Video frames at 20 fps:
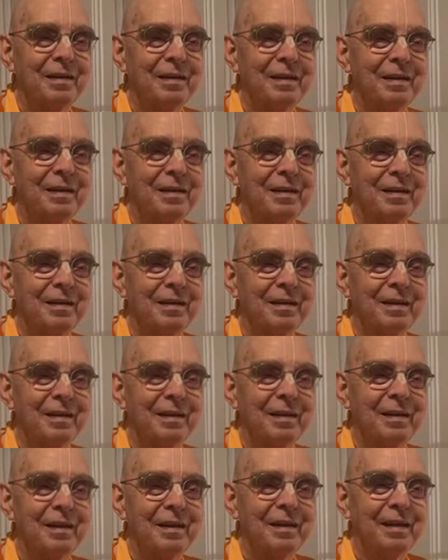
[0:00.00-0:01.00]

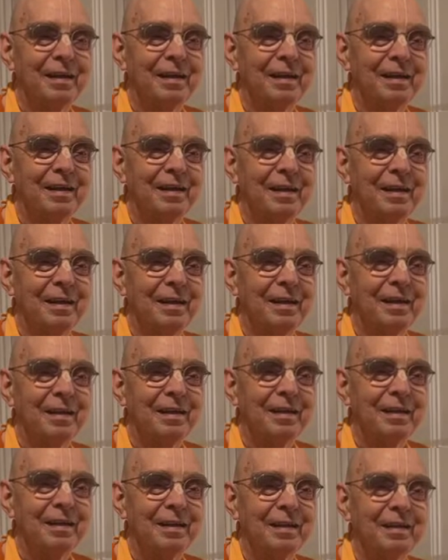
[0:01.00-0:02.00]
Starting to see
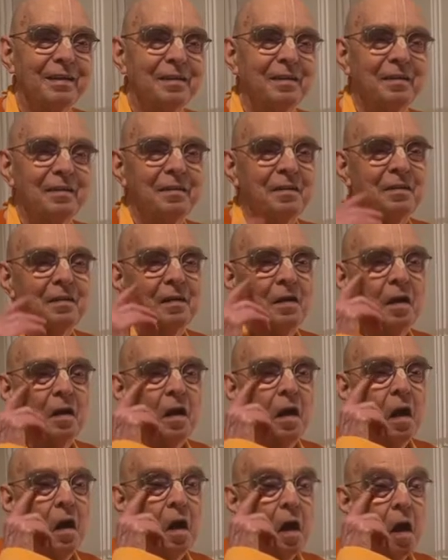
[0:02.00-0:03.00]

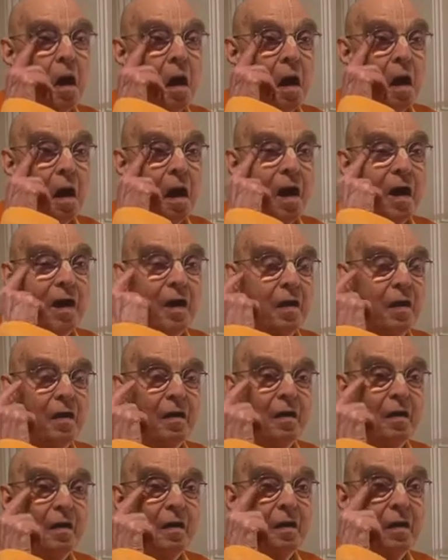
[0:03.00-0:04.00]
more and more how
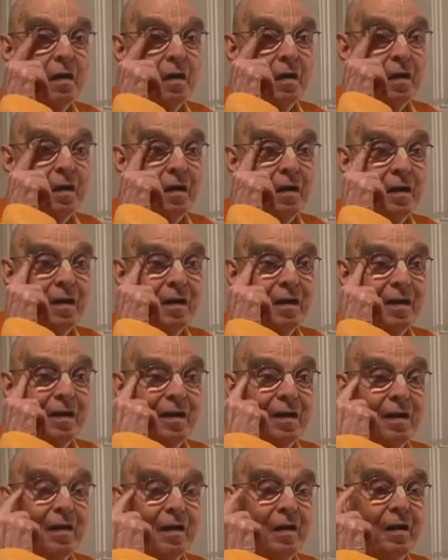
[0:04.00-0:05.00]
important regular
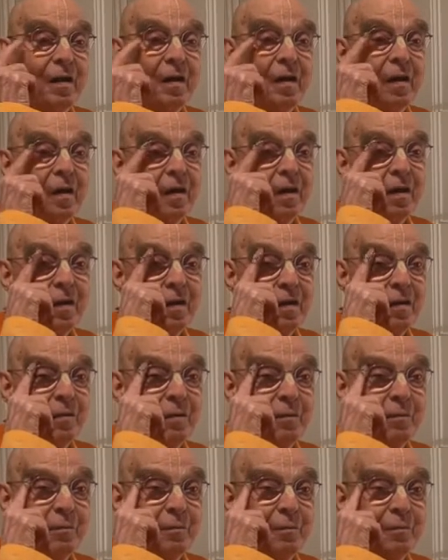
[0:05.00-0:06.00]
and sufficient
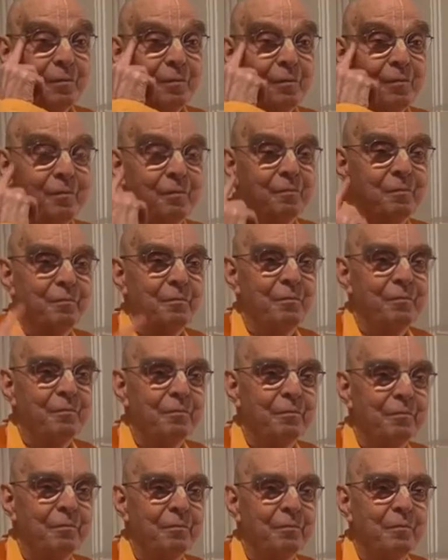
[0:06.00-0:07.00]
hearing and chanting
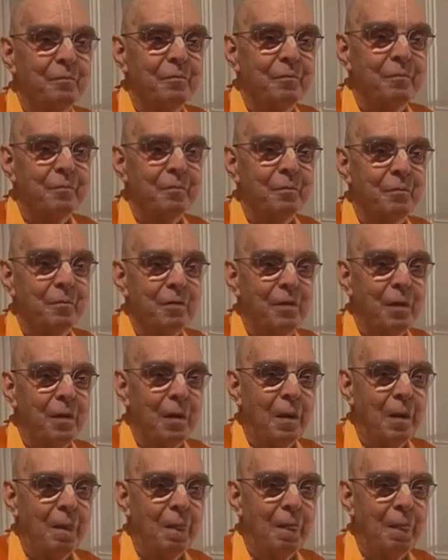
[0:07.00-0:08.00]
about Krishna is.
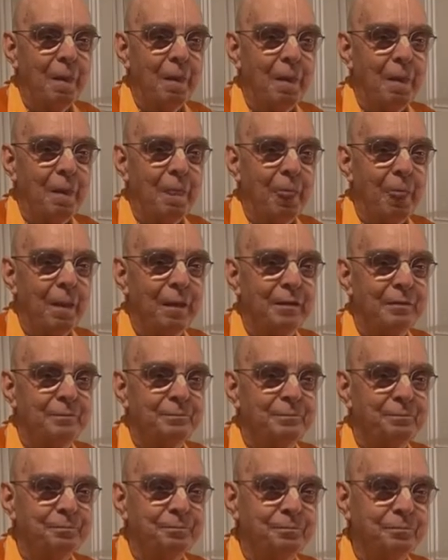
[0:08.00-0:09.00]
I
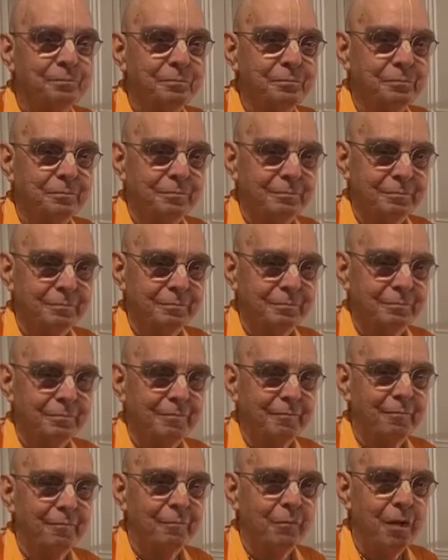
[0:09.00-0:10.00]
pray that I may be
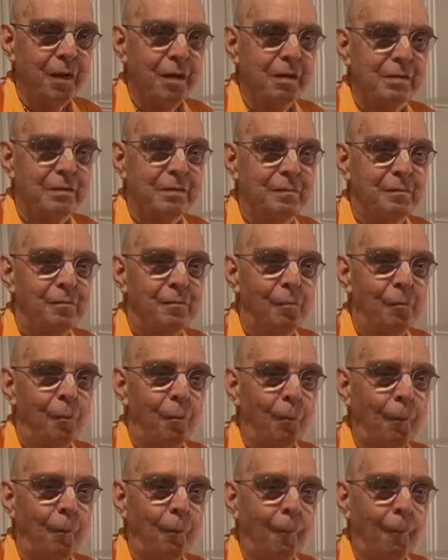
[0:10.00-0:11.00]
able to get more of a
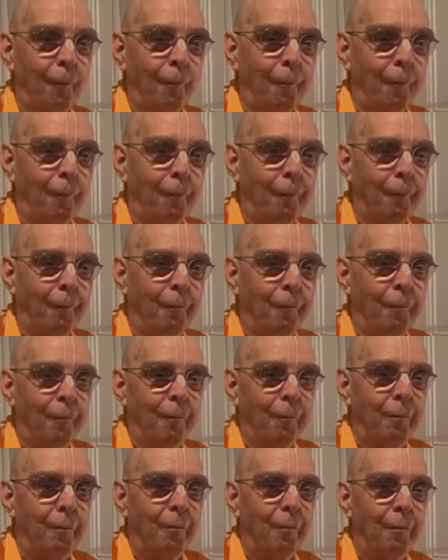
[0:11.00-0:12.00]
taste for hearing and
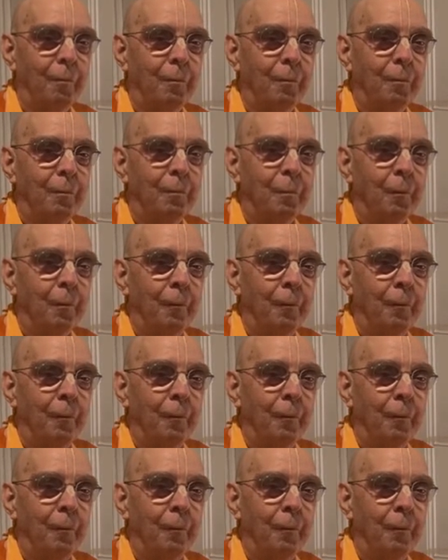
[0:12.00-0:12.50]
chanting.